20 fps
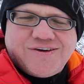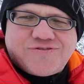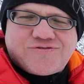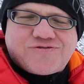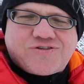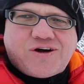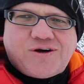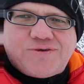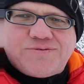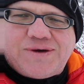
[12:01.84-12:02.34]

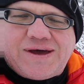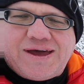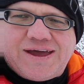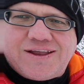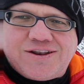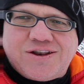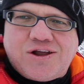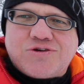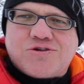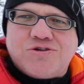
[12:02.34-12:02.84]
from
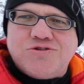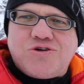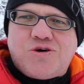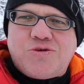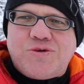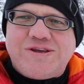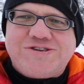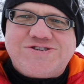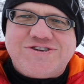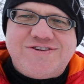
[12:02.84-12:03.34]
a local
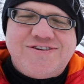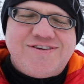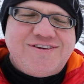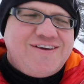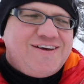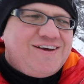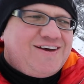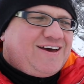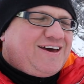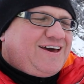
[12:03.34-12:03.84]
Norwegian
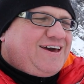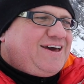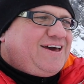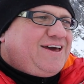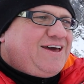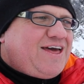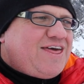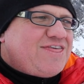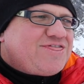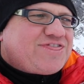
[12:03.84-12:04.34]

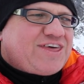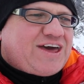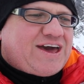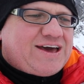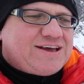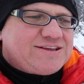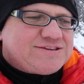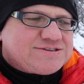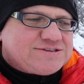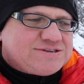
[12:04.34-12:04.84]

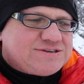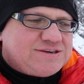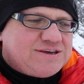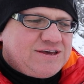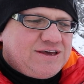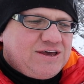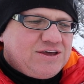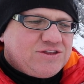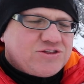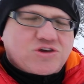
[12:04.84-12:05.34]
that
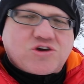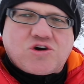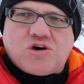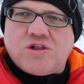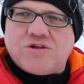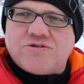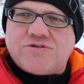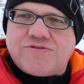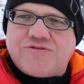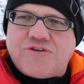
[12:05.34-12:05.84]
the
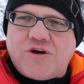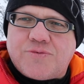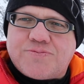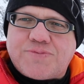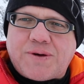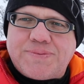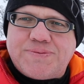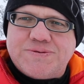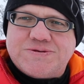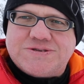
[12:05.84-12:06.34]
colour of your
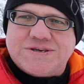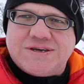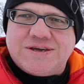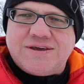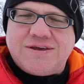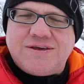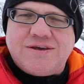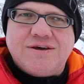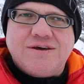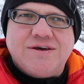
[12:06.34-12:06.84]

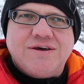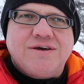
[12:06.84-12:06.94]
property